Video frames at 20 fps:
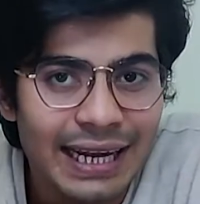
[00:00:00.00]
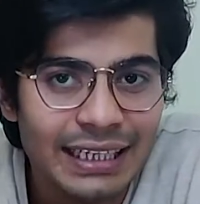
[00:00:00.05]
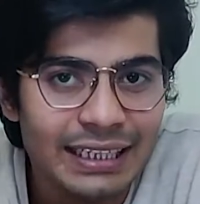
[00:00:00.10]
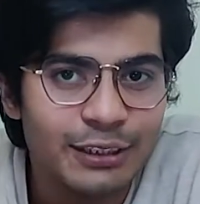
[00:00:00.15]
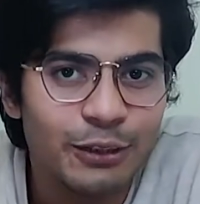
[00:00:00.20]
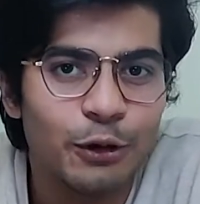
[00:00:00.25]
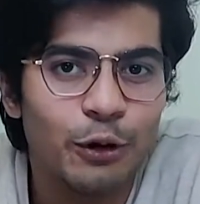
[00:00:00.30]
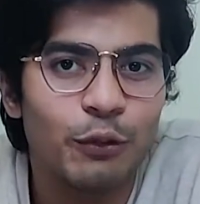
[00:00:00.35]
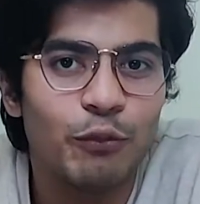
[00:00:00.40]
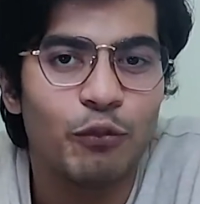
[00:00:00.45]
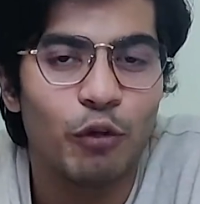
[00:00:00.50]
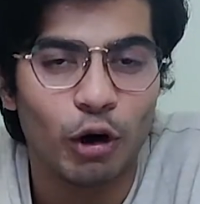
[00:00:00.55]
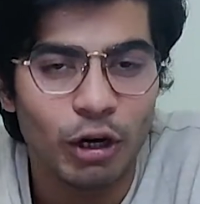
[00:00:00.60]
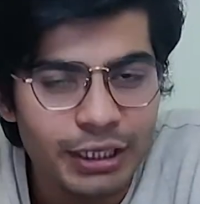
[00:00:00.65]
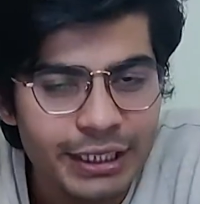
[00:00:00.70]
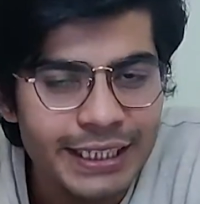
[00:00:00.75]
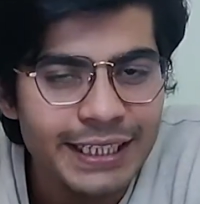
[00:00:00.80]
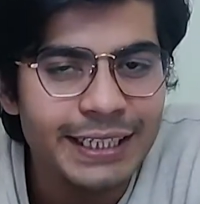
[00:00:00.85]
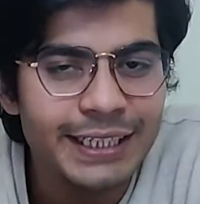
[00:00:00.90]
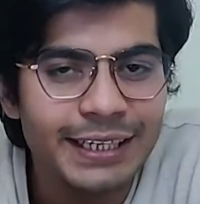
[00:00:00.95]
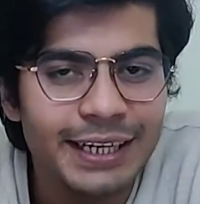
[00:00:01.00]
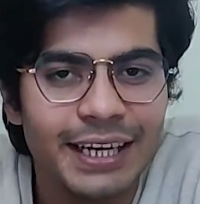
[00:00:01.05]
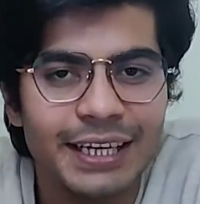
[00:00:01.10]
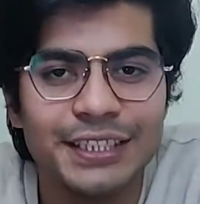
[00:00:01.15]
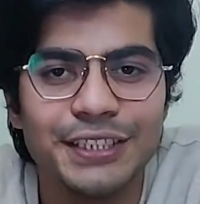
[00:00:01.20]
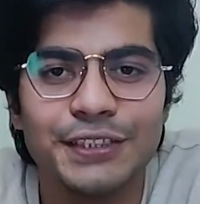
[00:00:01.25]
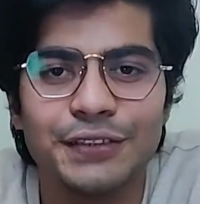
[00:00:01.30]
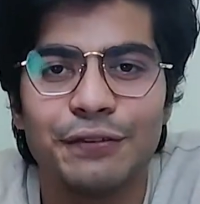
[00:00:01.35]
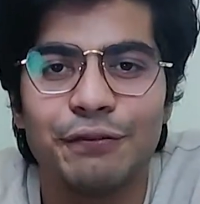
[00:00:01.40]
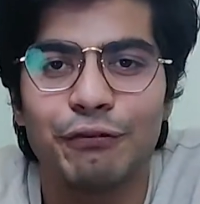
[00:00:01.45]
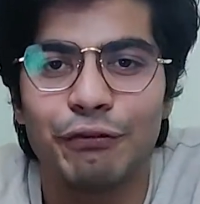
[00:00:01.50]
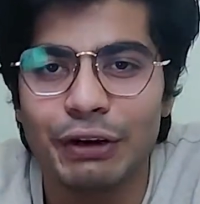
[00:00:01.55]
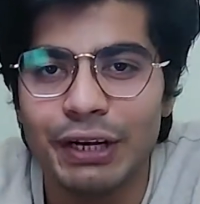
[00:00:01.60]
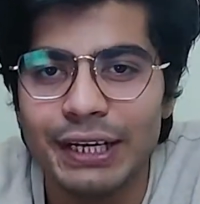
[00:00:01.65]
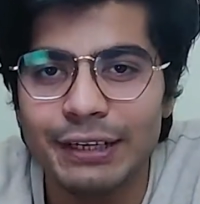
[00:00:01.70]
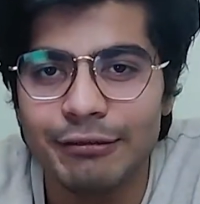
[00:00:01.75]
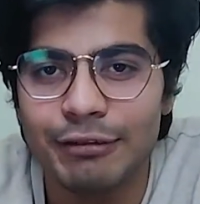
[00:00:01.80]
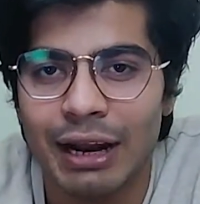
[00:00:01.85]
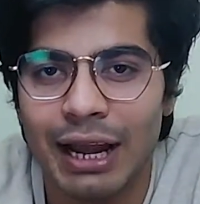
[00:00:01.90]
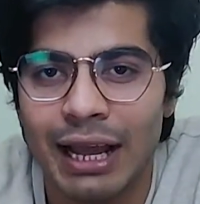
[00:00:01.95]
get your 14 days
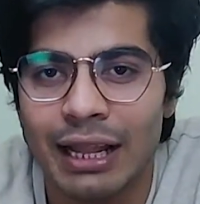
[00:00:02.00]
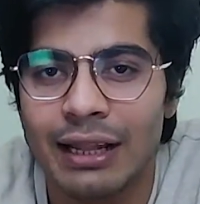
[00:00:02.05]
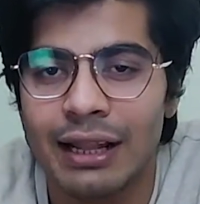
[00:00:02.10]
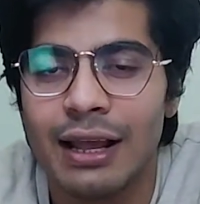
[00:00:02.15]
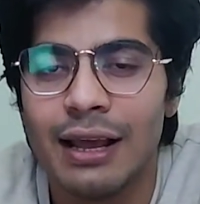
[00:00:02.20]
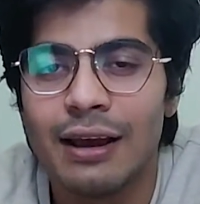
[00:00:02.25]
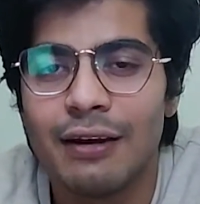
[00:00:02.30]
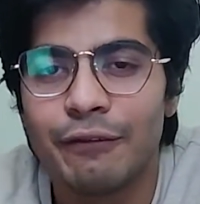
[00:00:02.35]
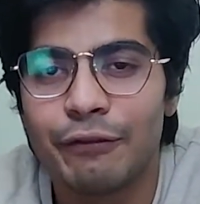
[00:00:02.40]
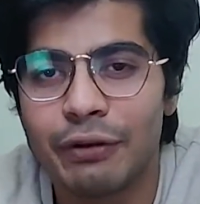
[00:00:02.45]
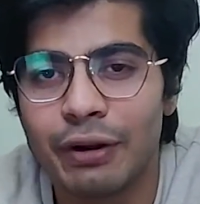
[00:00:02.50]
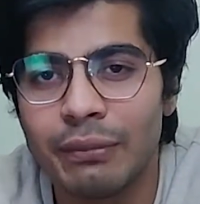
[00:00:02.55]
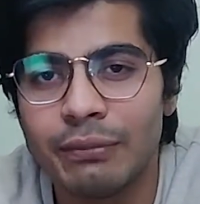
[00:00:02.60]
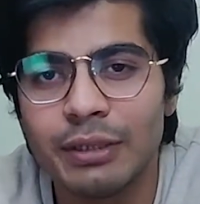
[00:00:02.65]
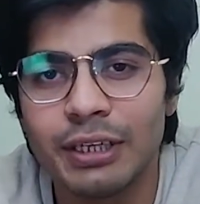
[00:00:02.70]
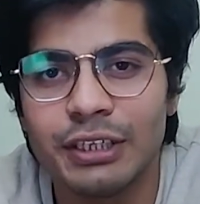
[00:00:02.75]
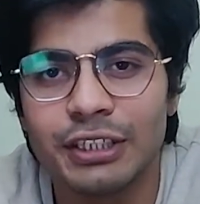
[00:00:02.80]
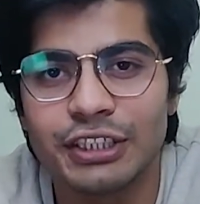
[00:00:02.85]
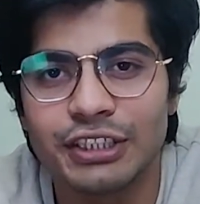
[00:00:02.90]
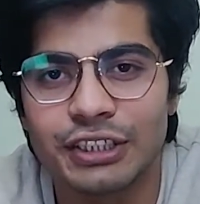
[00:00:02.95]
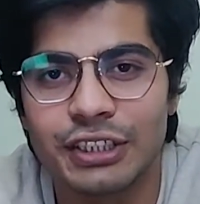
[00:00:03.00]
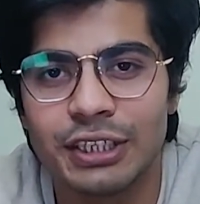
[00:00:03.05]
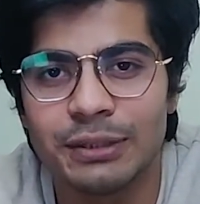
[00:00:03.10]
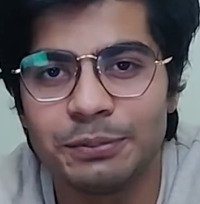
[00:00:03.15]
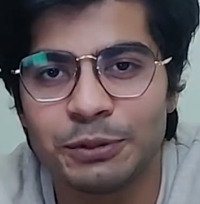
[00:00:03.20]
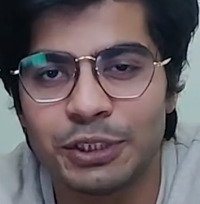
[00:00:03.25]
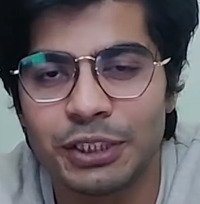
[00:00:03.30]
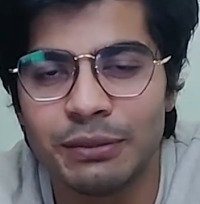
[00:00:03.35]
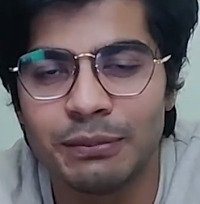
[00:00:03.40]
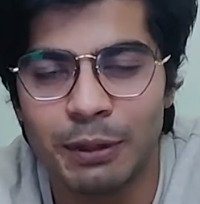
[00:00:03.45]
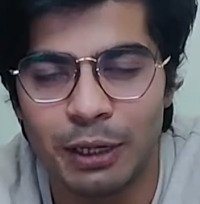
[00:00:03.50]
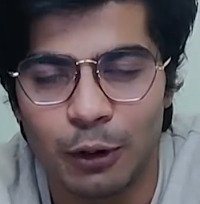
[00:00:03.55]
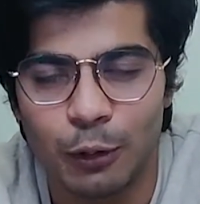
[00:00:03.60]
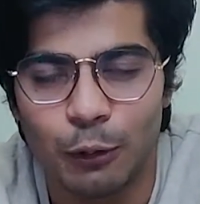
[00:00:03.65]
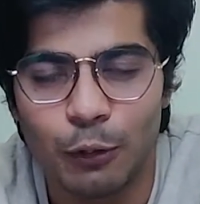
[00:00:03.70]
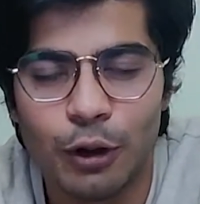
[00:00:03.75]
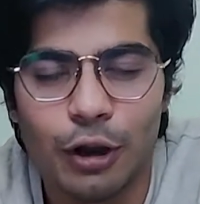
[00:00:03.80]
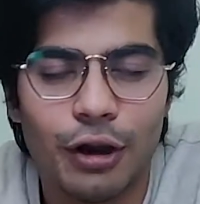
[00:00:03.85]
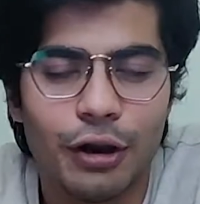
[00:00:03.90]
free trial from the description below.